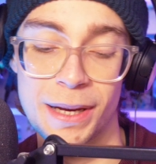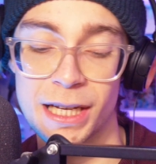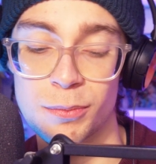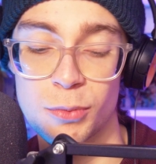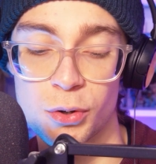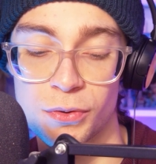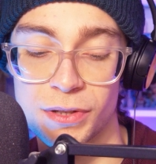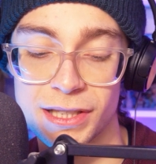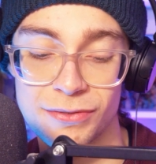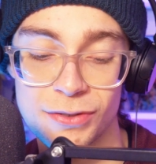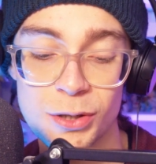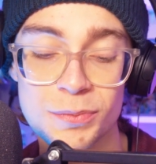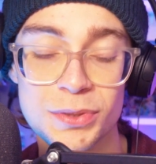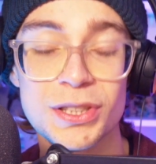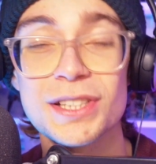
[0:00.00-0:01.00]
going to make more of these
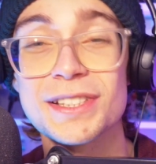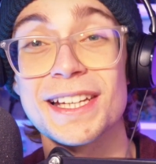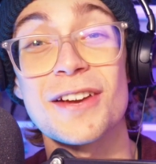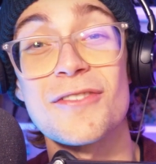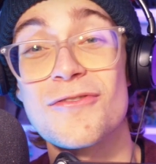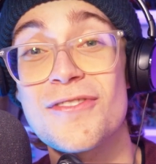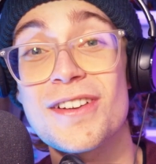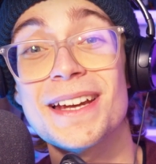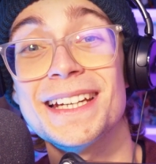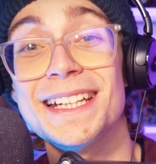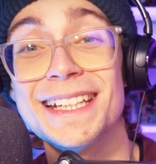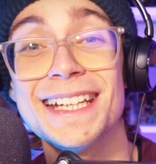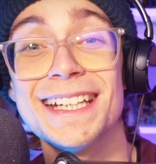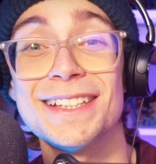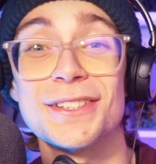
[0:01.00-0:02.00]
films because they
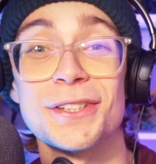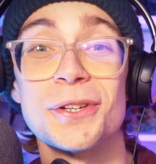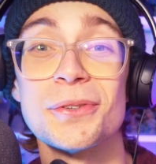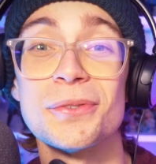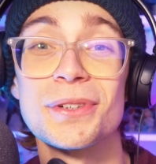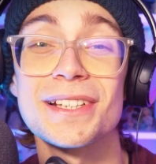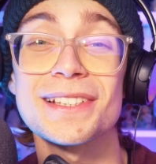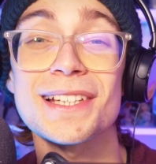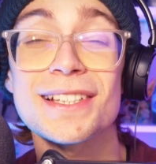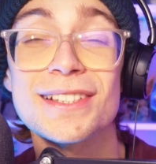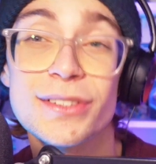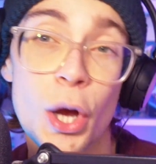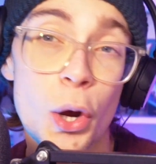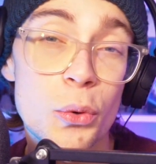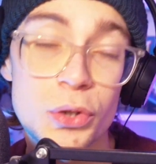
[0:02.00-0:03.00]
really need to, because they're
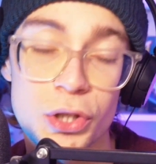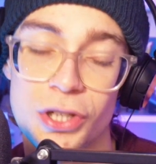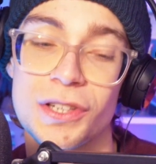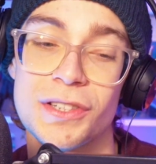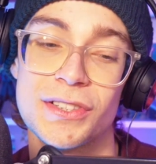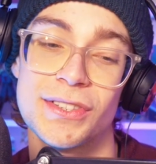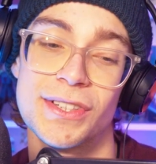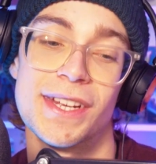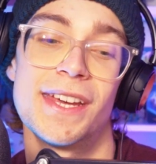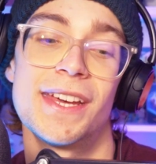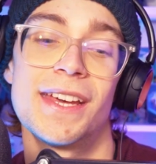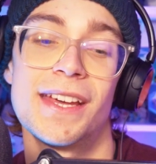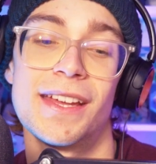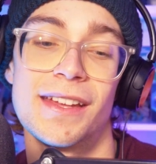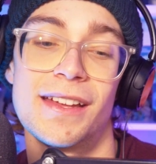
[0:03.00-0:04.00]
so good.
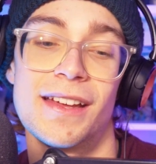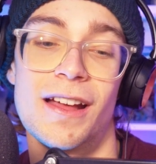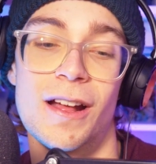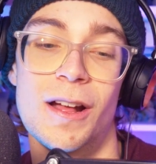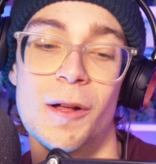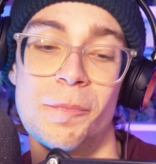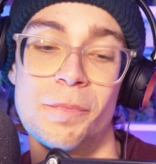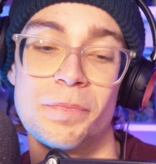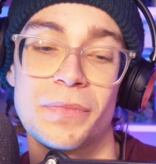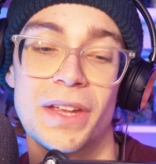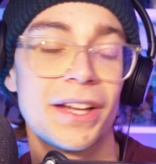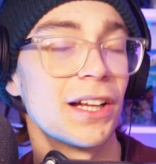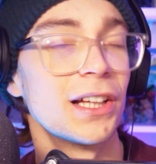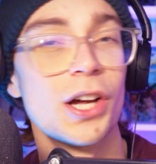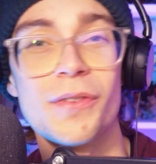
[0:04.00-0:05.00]
And
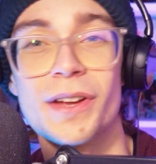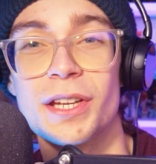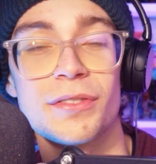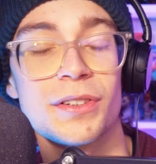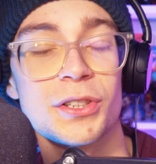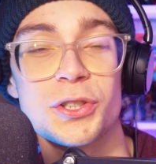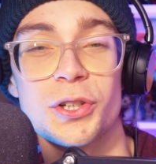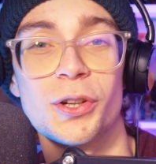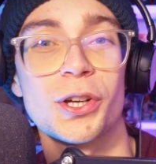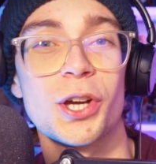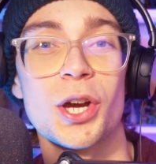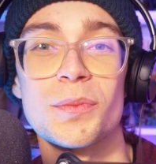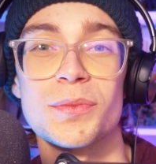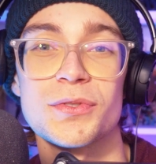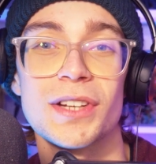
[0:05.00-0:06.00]
I love anything Sherlock
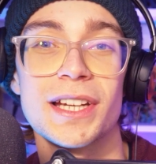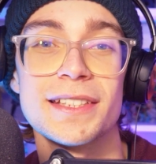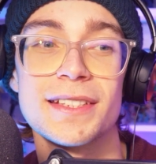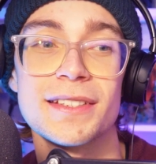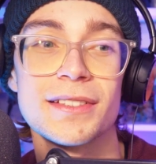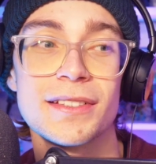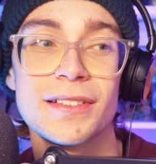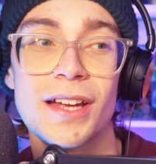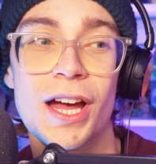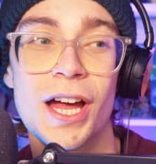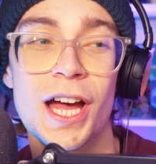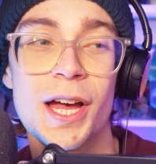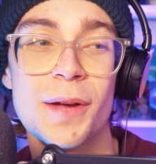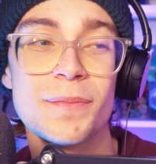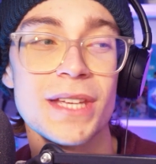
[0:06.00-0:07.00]
Holmes related.
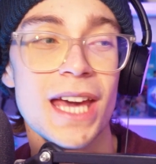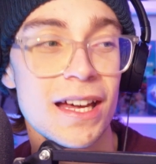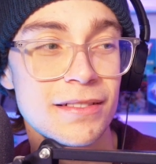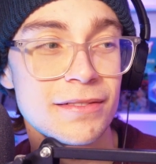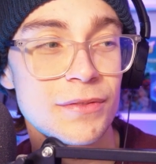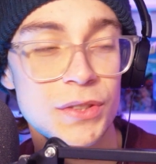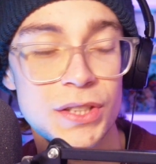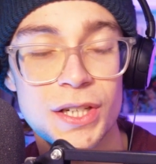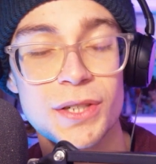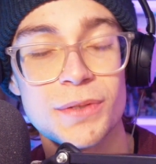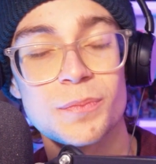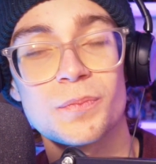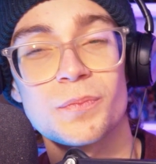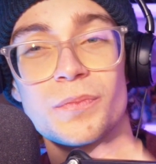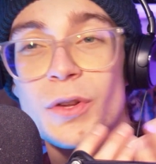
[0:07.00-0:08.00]
So
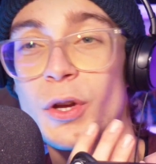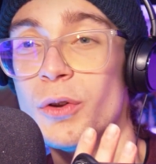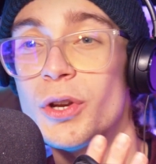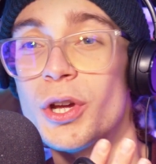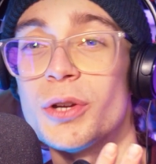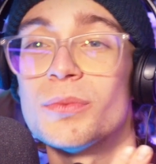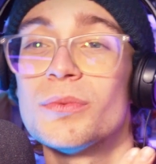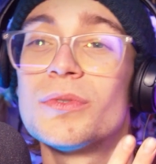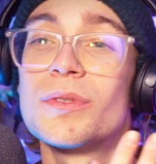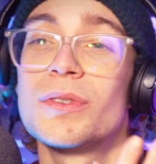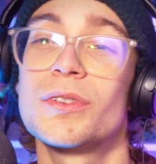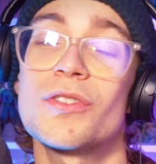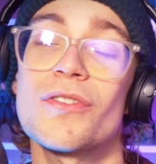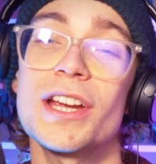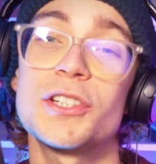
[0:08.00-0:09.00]
who knew?
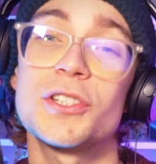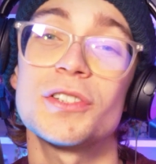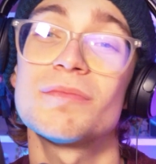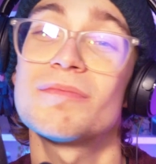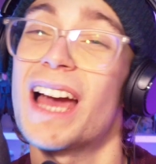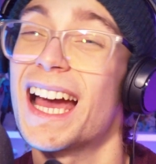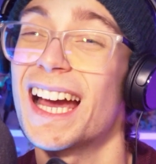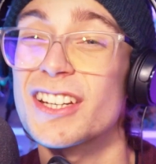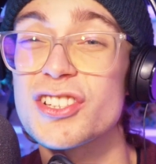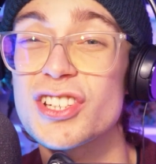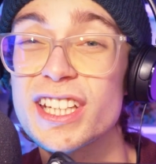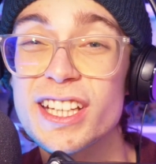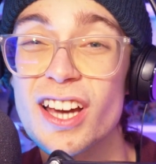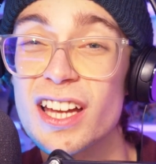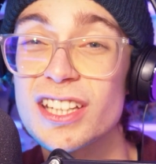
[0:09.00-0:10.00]
Narration
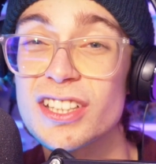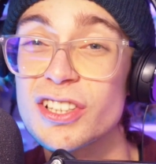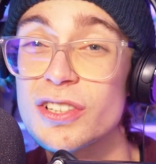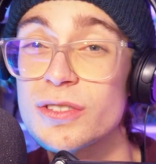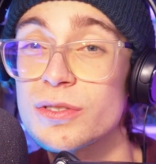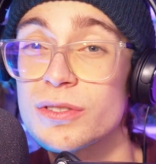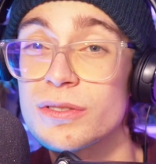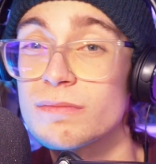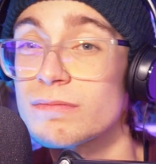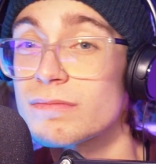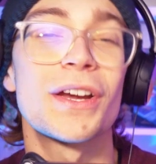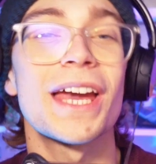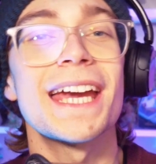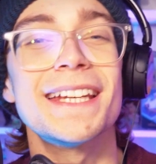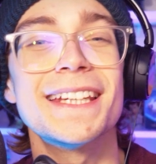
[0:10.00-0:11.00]
actually kind of good.
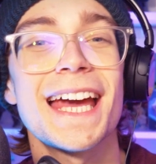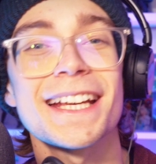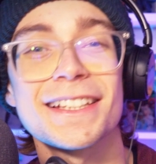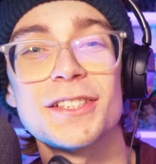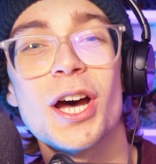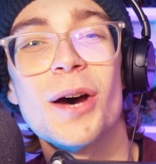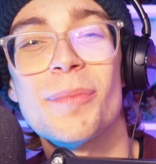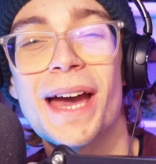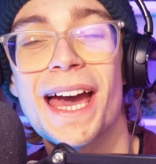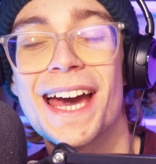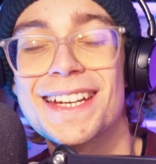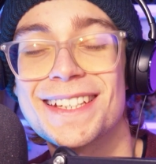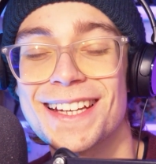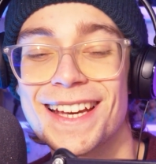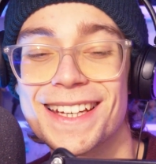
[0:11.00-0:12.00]
Okay, next up,
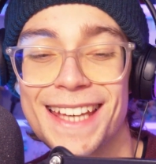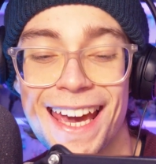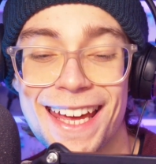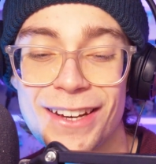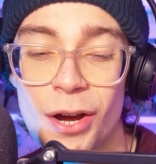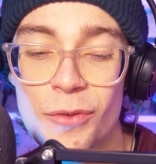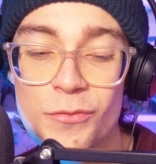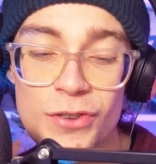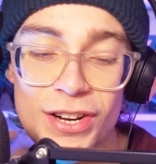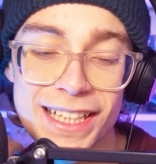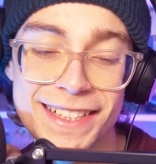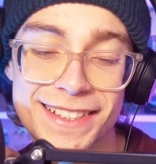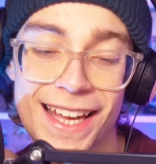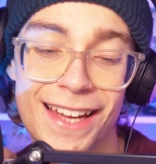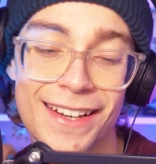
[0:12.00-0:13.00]
and again, I'm
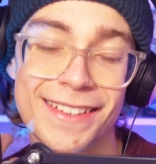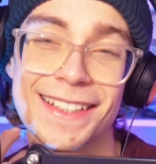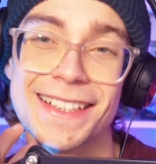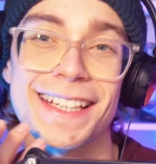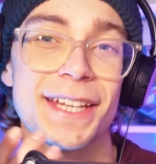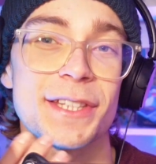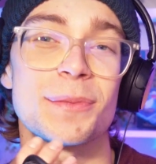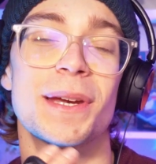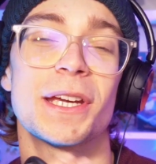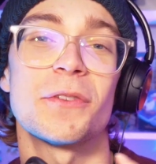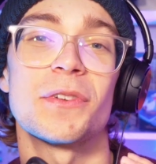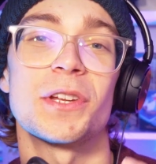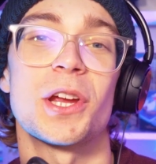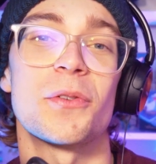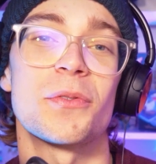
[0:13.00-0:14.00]
really sad I didn't get to make
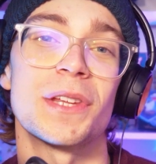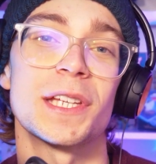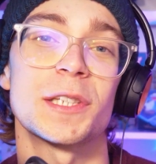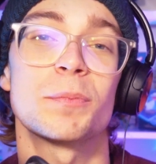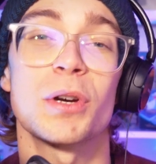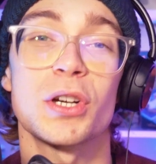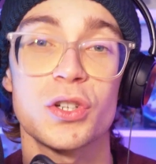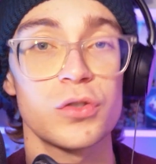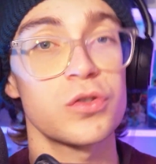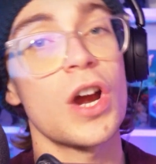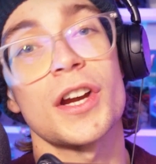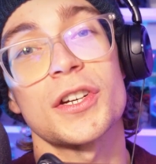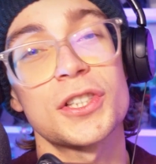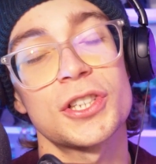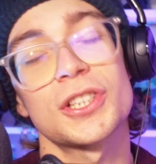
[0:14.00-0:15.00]
a video for this, but
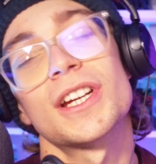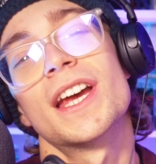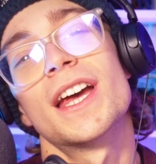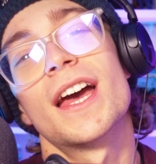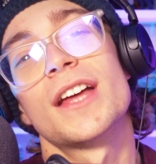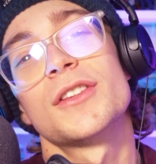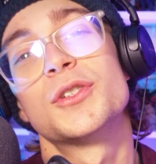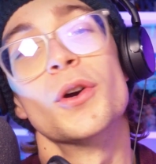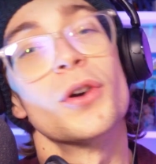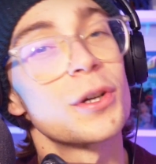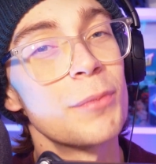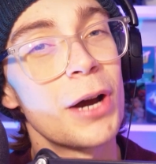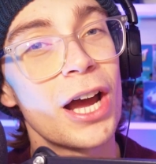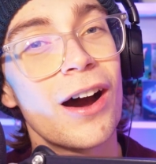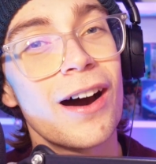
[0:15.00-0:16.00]
Crush
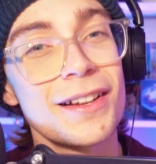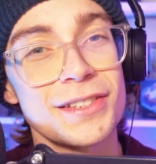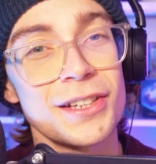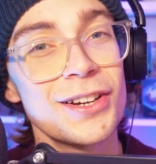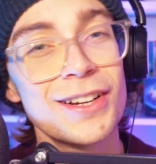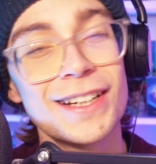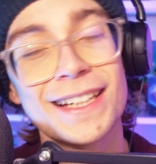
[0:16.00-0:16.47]
took my heart